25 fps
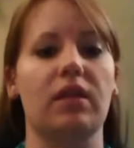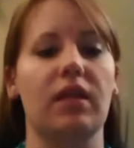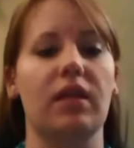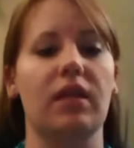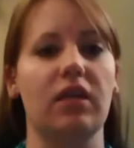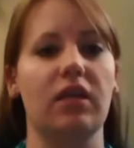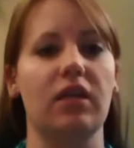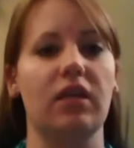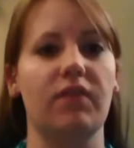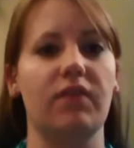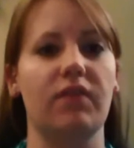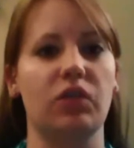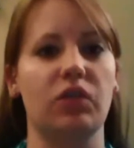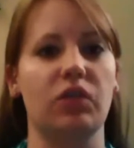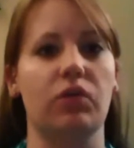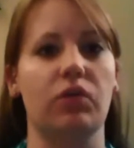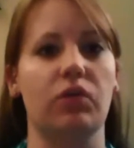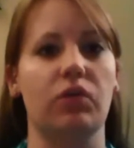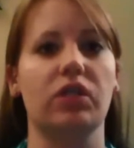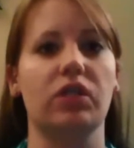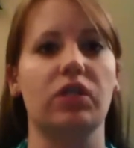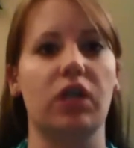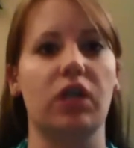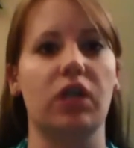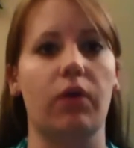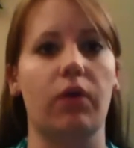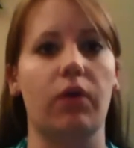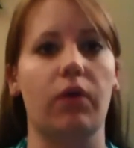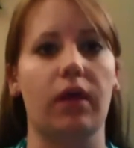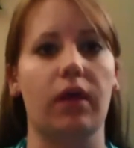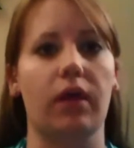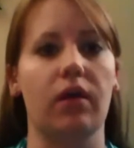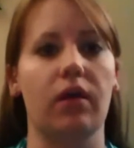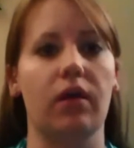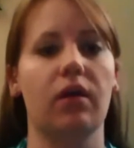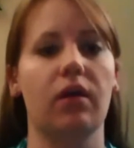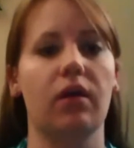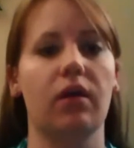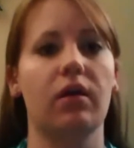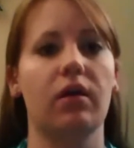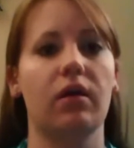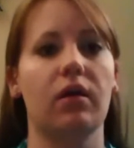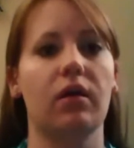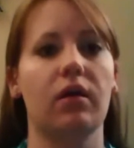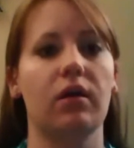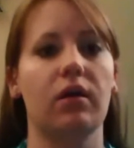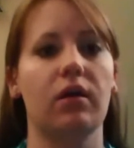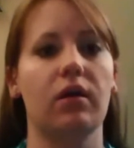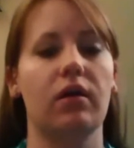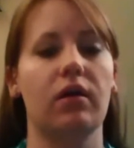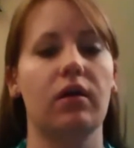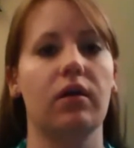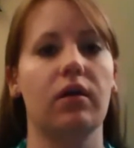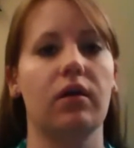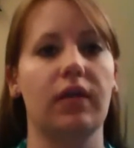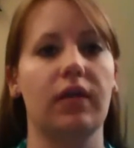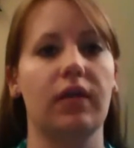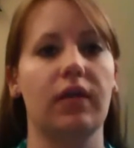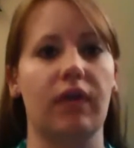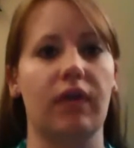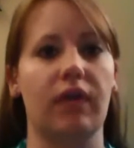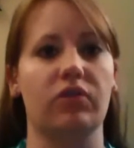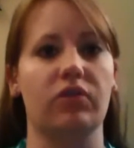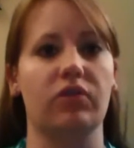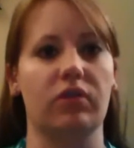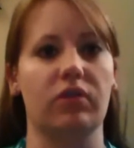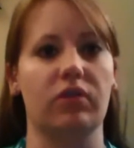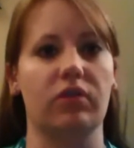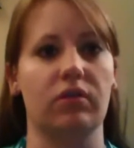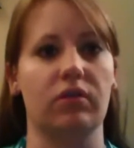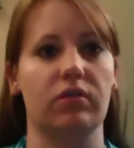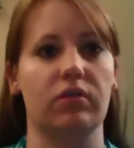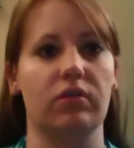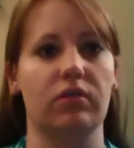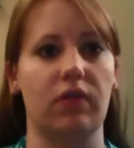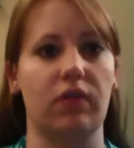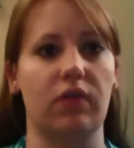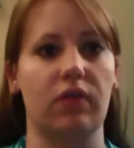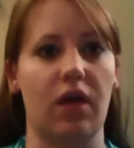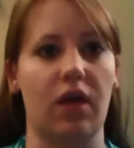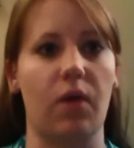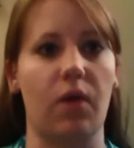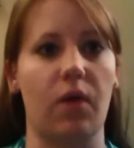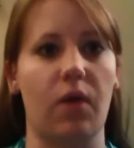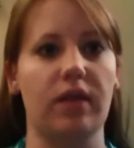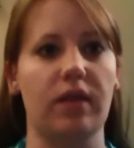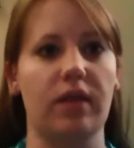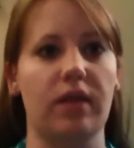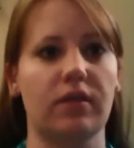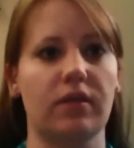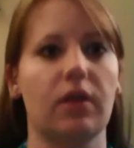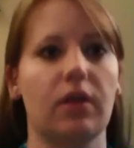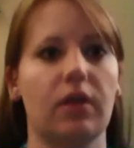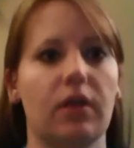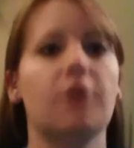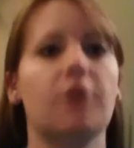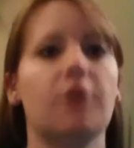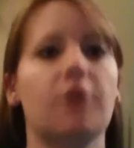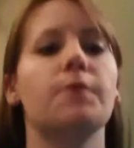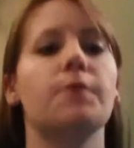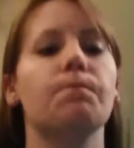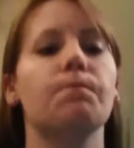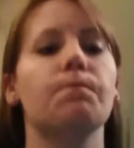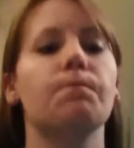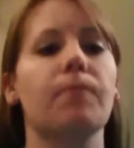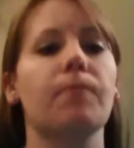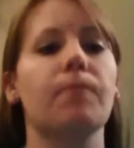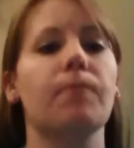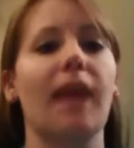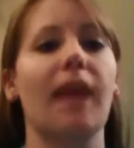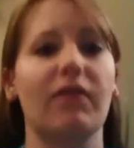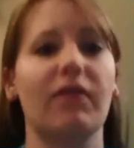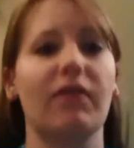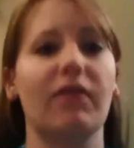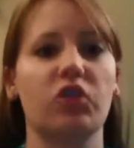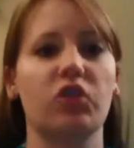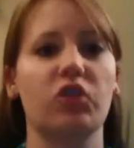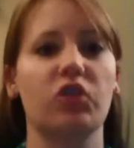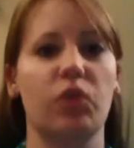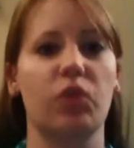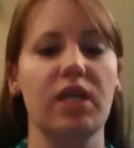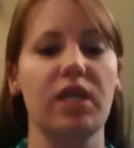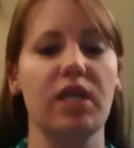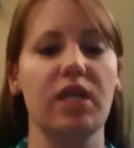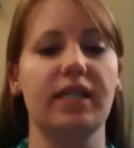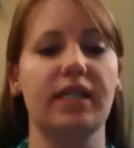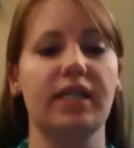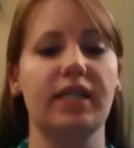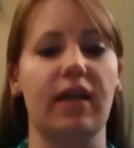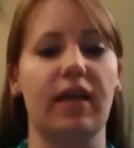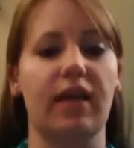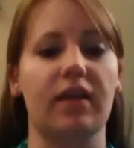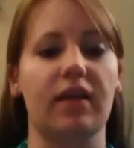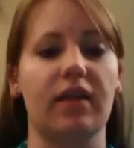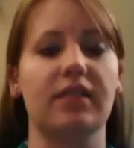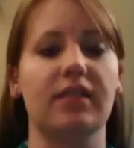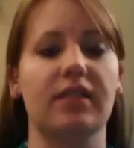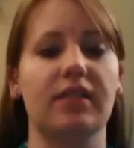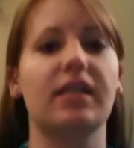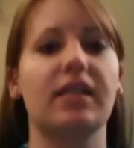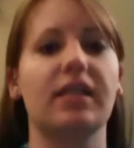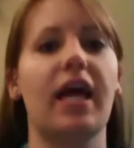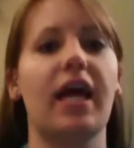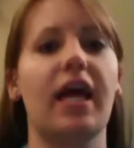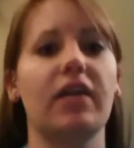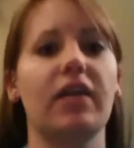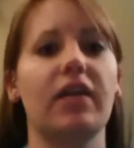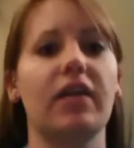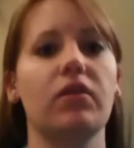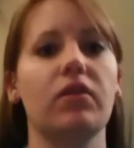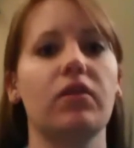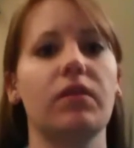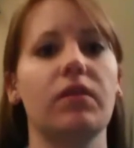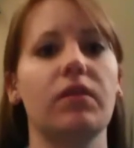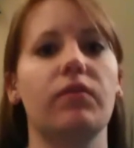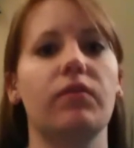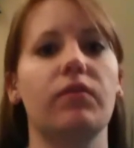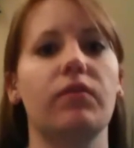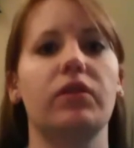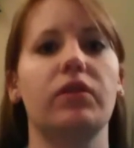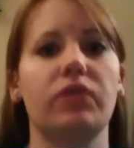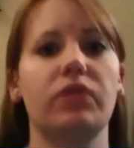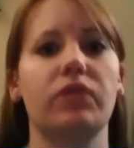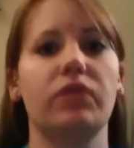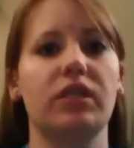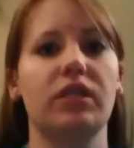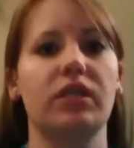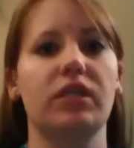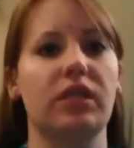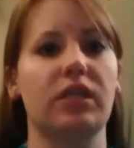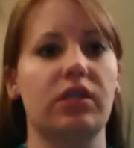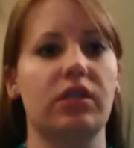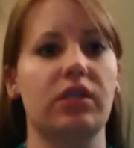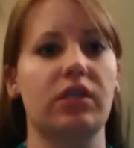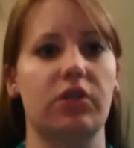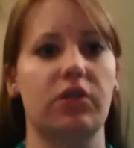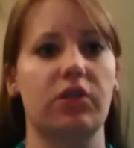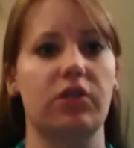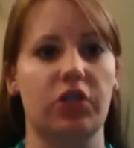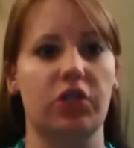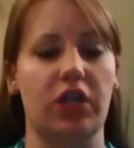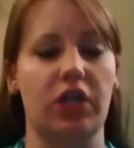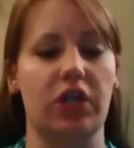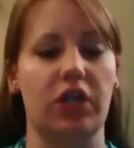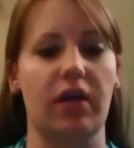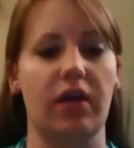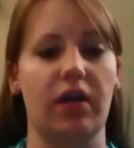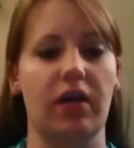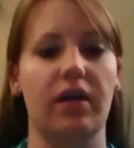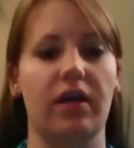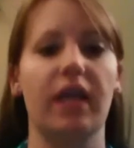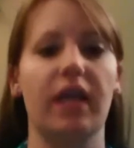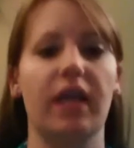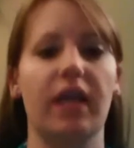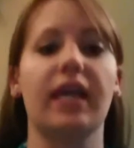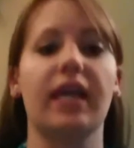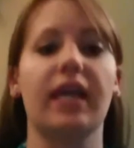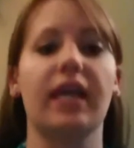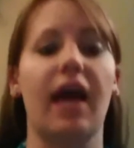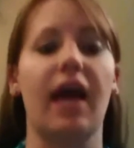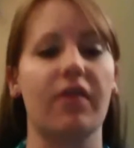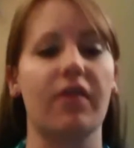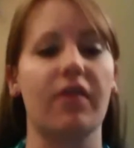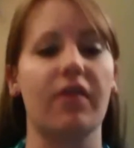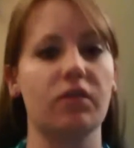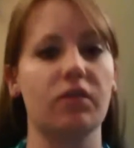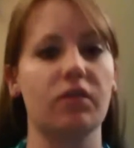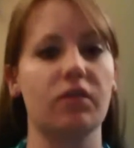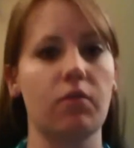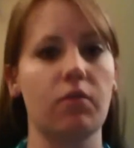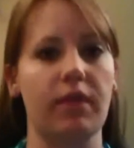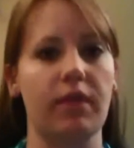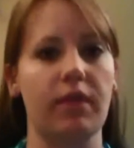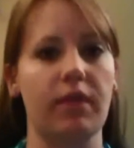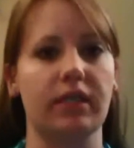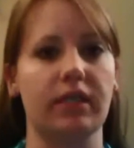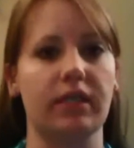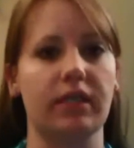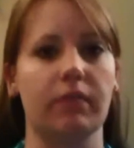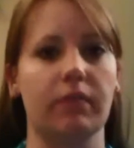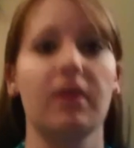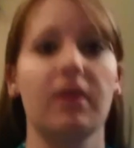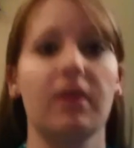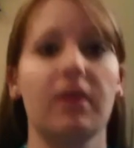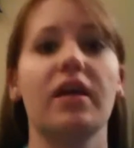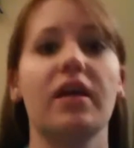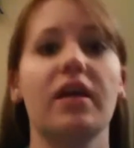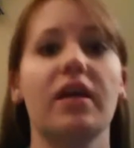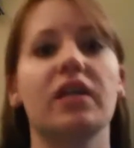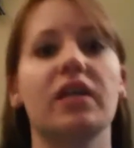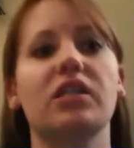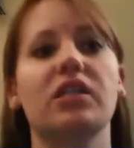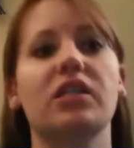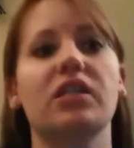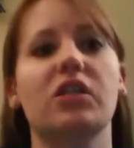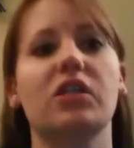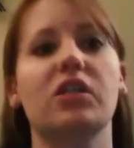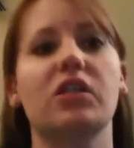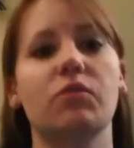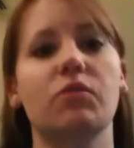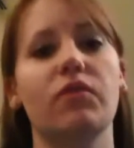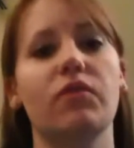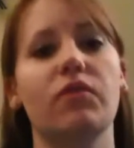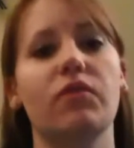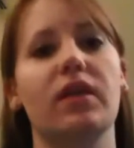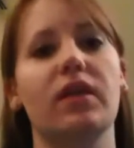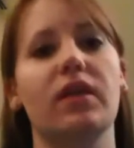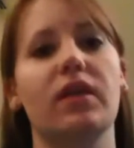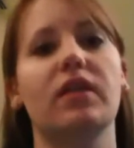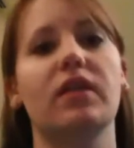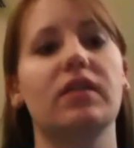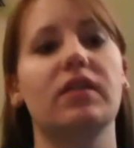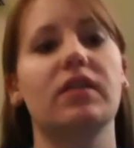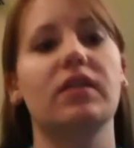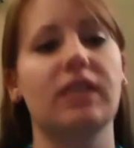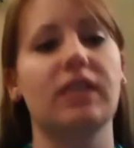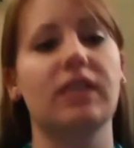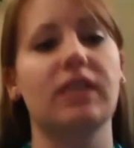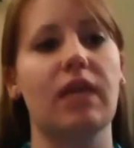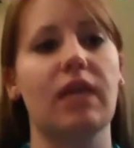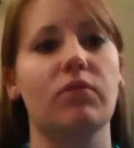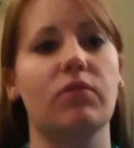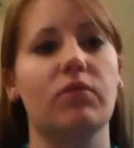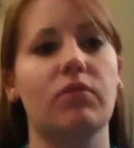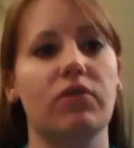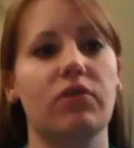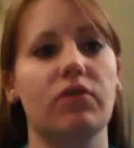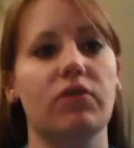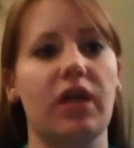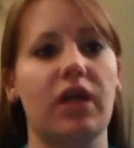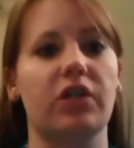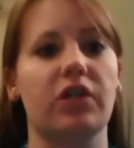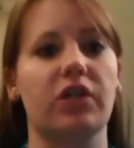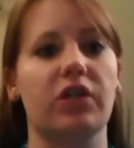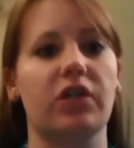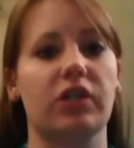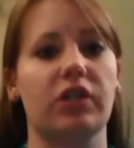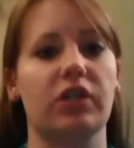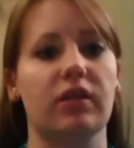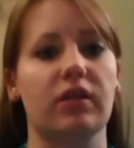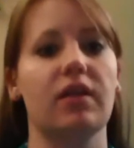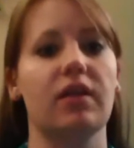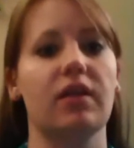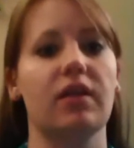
individual is going counterclockwise. After 20 seconds, the endolymph loses its inertia. It gathers momentum and starts moving in the same direction